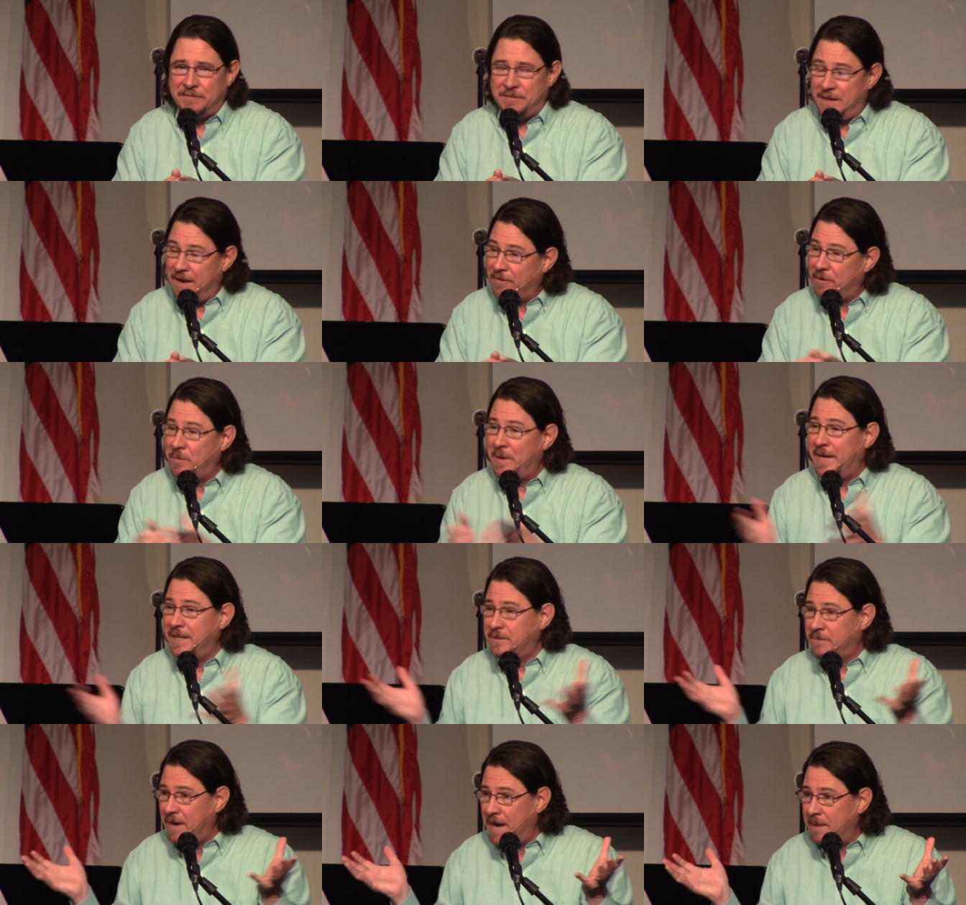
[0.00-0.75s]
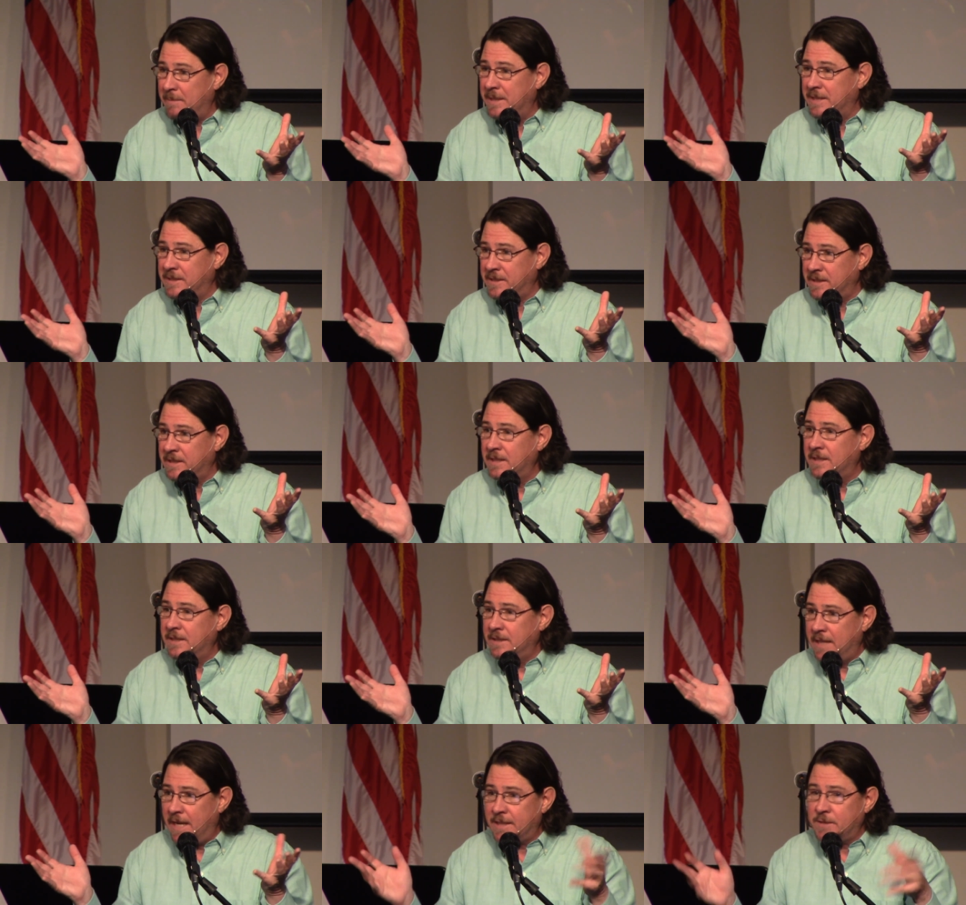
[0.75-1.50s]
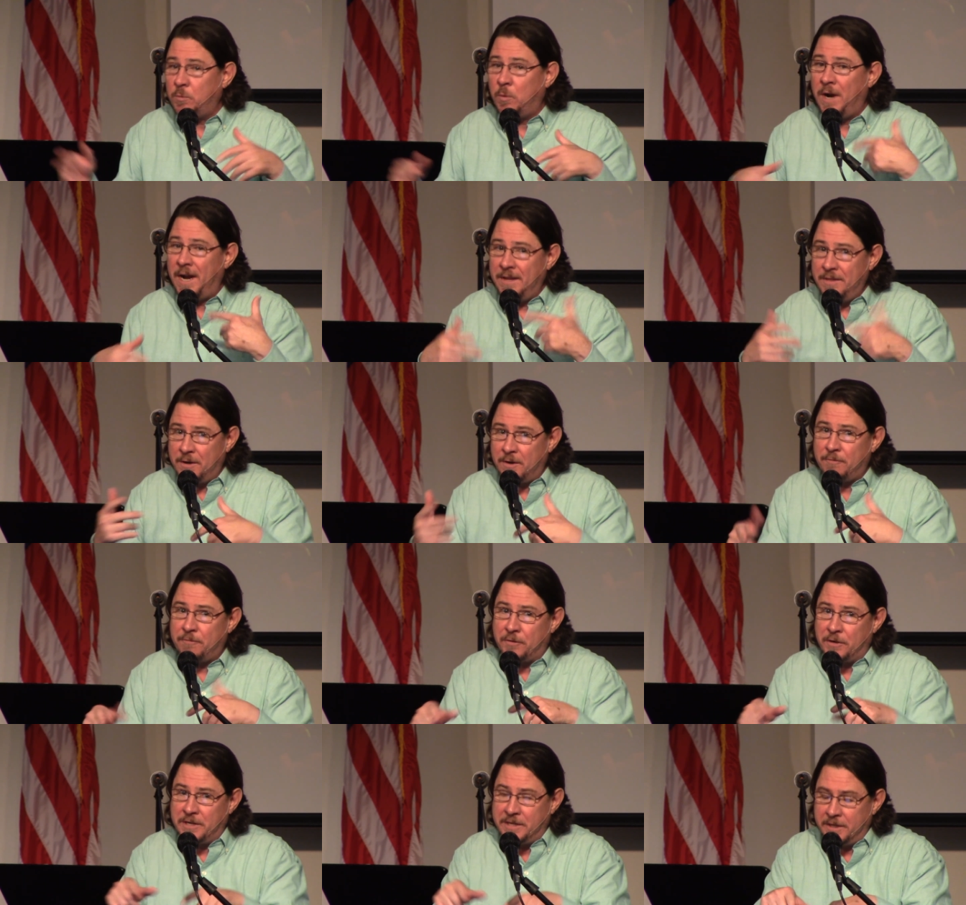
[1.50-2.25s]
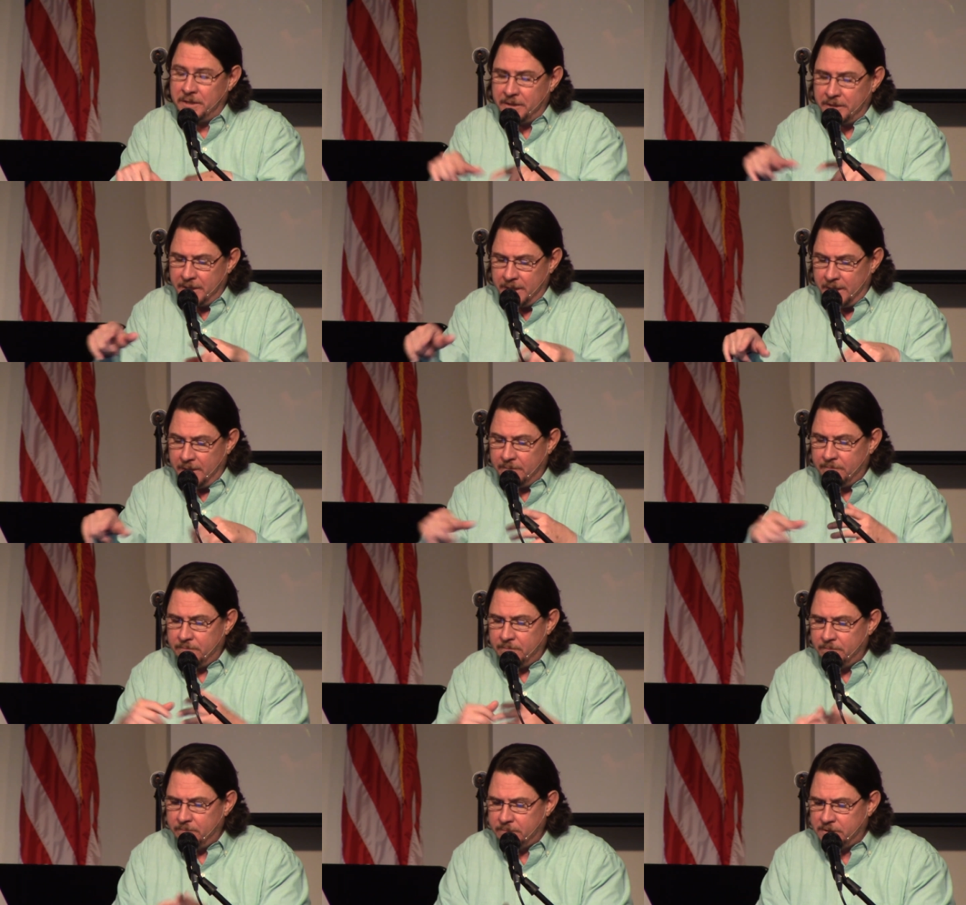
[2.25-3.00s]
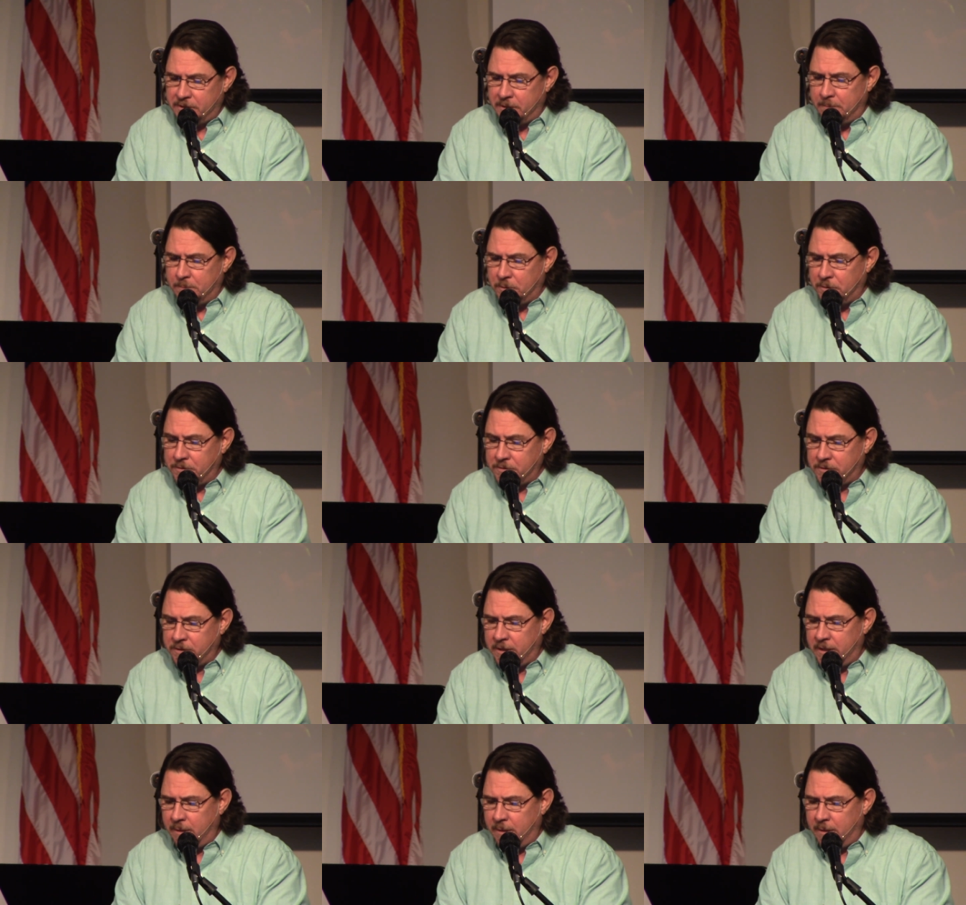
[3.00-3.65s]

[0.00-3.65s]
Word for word: Have you ever raised rabbits? That's why they're fertility symbols.